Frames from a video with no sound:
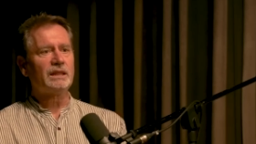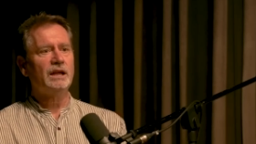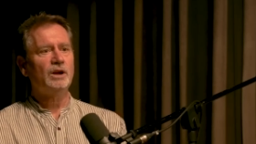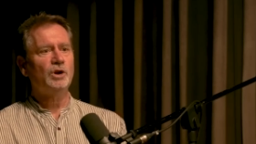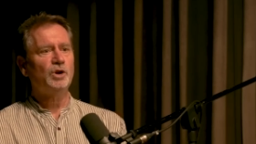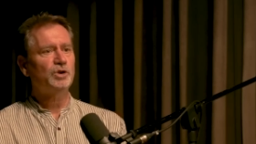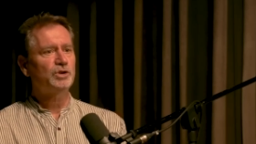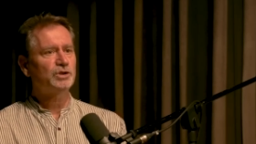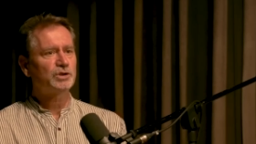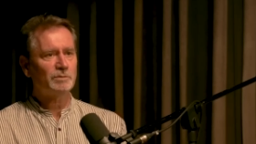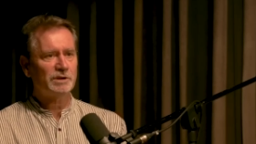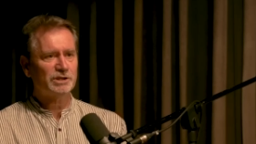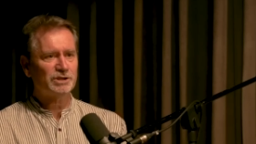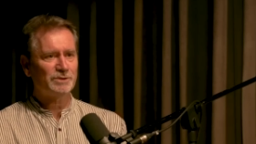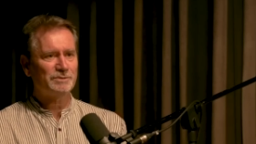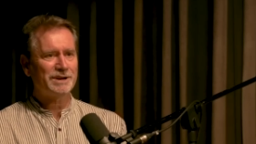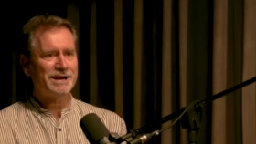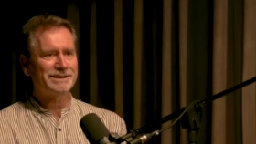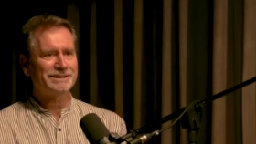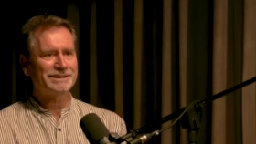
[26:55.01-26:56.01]
I heard so much
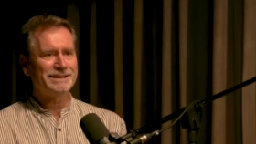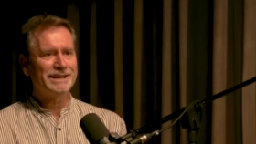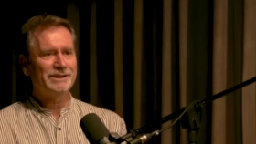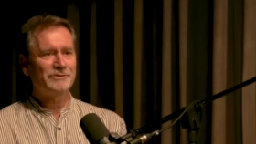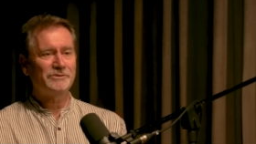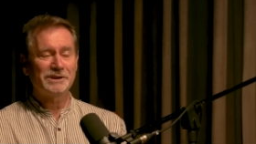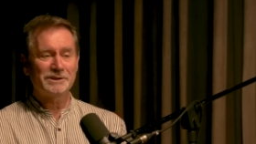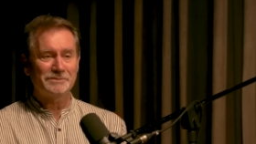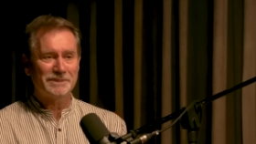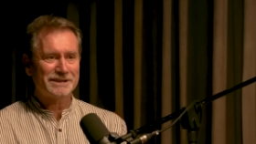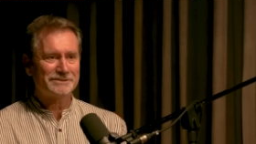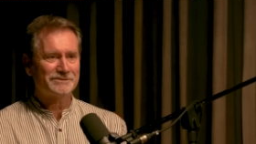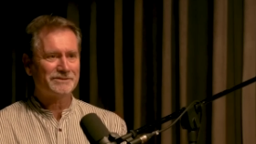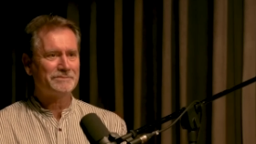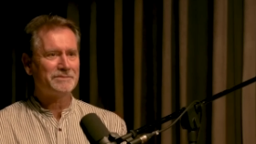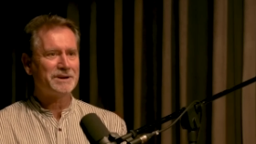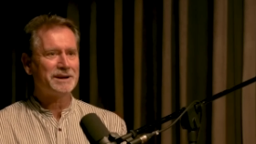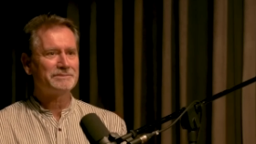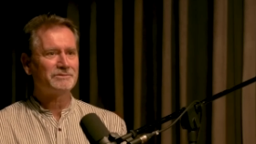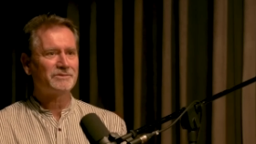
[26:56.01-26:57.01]
about
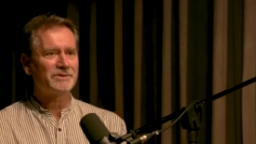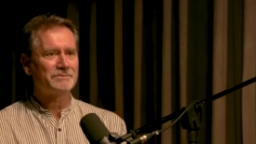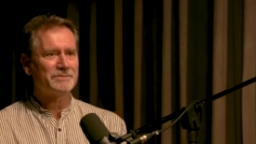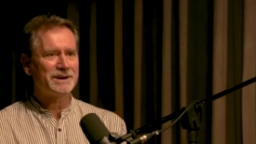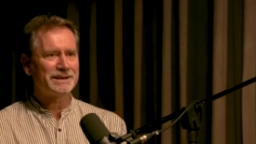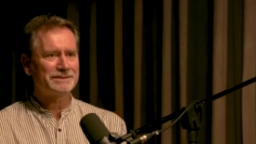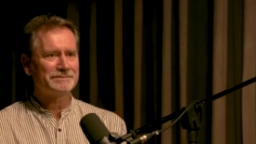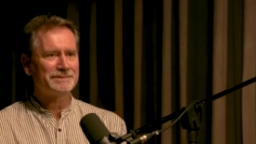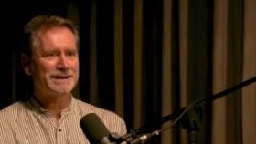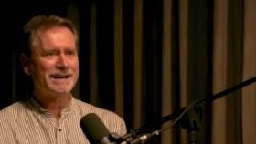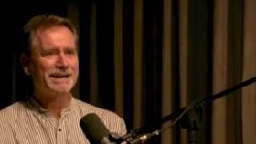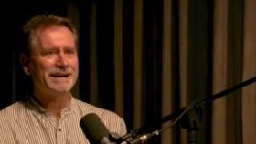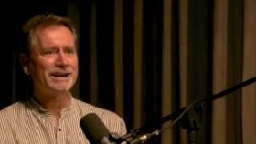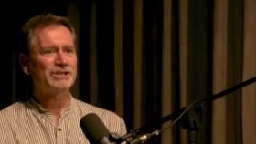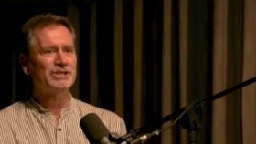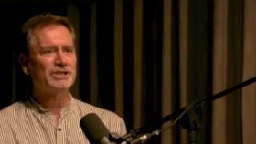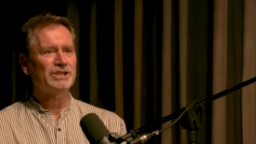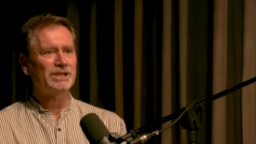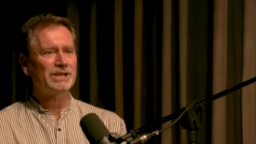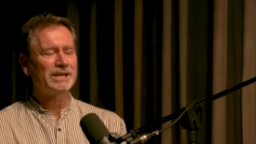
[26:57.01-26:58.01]
Ramana
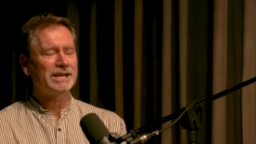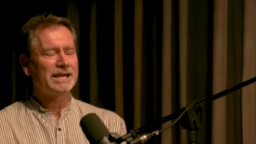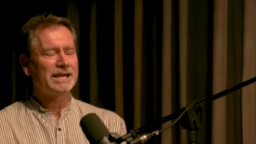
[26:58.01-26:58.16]
Maharshi.